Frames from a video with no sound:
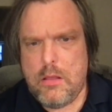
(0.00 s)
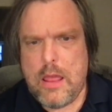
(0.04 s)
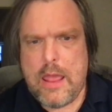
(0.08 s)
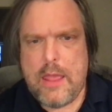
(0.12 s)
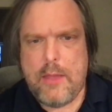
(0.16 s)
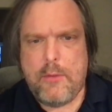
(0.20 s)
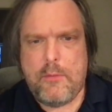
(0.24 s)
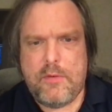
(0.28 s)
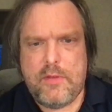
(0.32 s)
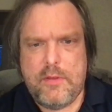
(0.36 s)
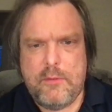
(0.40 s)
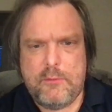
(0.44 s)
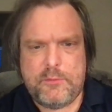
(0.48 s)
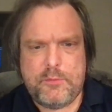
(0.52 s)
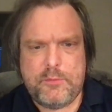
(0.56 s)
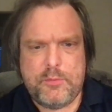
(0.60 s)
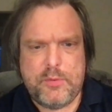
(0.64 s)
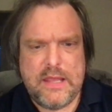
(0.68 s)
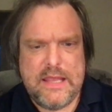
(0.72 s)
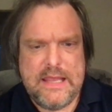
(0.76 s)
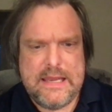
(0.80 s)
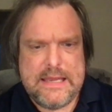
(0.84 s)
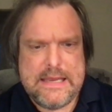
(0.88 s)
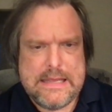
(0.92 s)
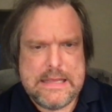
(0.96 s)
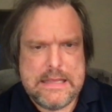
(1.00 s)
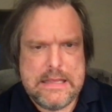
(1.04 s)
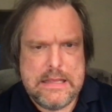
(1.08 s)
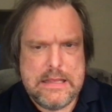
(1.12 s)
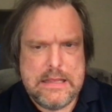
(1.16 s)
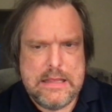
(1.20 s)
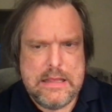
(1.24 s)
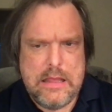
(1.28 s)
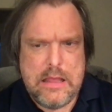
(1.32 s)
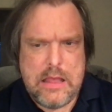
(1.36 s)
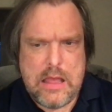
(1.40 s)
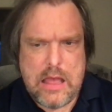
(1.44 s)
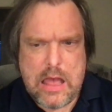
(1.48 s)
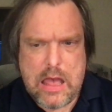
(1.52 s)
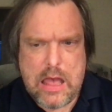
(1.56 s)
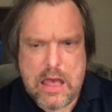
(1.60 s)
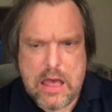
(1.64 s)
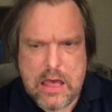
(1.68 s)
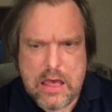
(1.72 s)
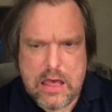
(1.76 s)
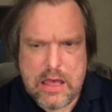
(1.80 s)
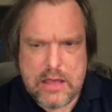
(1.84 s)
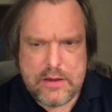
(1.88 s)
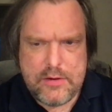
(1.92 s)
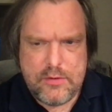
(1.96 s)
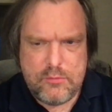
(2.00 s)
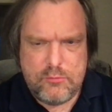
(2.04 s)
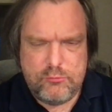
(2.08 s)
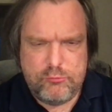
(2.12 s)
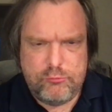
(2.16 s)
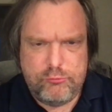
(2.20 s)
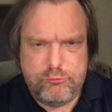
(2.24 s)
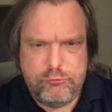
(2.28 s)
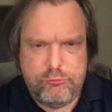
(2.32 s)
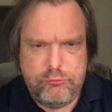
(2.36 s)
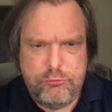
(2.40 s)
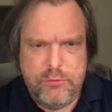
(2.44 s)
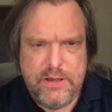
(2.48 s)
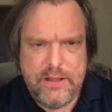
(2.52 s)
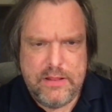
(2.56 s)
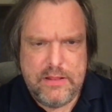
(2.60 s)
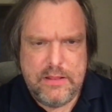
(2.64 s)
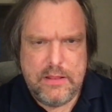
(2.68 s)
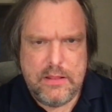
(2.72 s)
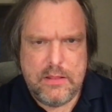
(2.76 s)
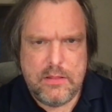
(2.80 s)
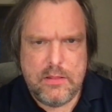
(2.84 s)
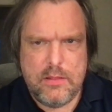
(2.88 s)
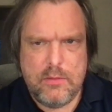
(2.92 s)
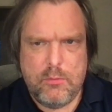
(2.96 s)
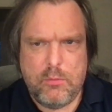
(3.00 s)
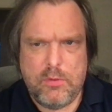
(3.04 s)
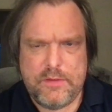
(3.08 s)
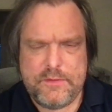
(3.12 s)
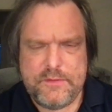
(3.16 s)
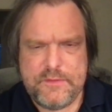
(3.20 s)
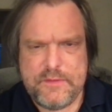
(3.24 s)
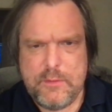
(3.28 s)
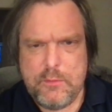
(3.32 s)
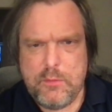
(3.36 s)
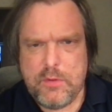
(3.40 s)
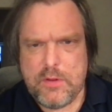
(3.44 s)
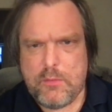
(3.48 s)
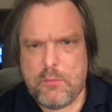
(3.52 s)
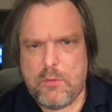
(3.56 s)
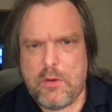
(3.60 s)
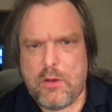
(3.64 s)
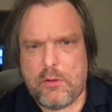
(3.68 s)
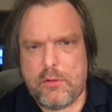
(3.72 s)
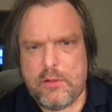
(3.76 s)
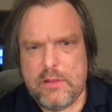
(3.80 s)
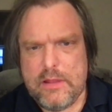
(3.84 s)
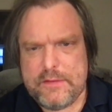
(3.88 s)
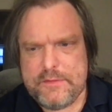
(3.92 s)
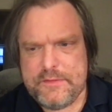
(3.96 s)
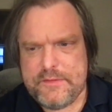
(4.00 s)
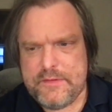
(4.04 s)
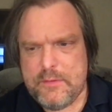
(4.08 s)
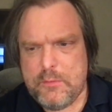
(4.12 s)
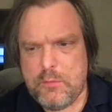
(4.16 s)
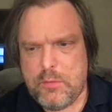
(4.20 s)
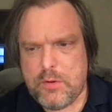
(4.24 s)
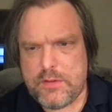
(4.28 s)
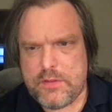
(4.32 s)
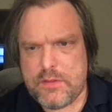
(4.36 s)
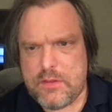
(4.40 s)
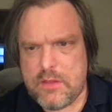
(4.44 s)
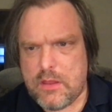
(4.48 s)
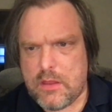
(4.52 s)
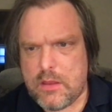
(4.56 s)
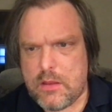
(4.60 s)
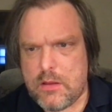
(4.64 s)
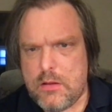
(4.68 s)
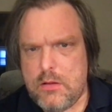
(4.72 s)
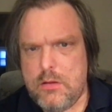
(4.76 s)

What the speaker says: Anyway, it was played. I don't really. Let's see what the